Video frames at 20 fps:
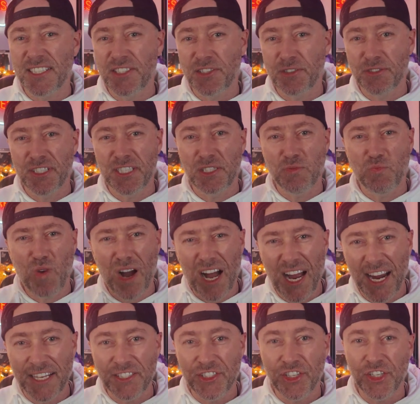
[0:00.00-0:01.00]
There's these
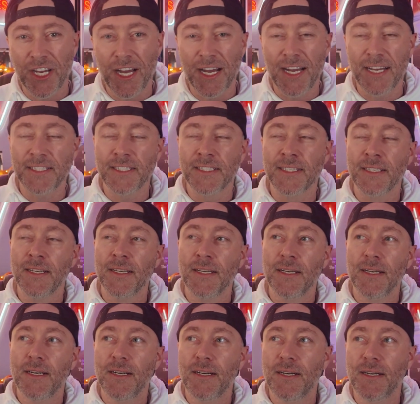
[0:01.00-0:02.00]
wide shots.
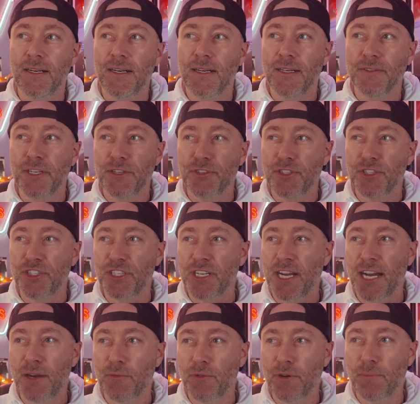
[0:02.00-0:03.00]
There's a
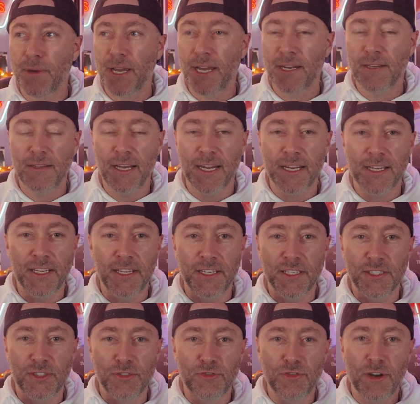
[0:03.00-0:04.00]
shot where Padalecki
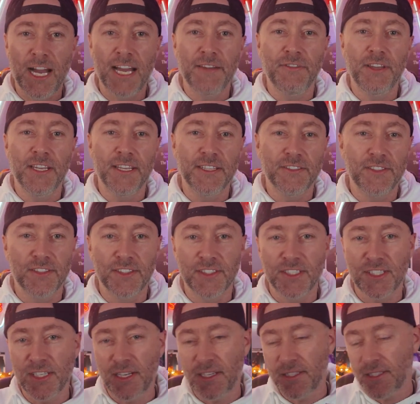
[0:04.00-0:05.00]
is driving into the
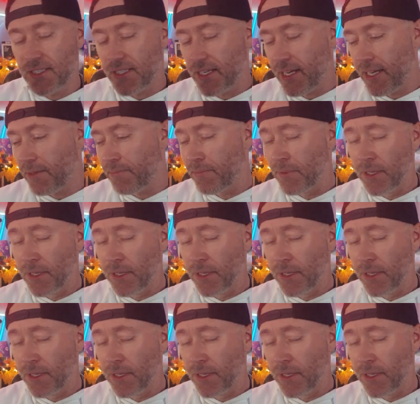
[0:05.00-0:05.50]
sunset.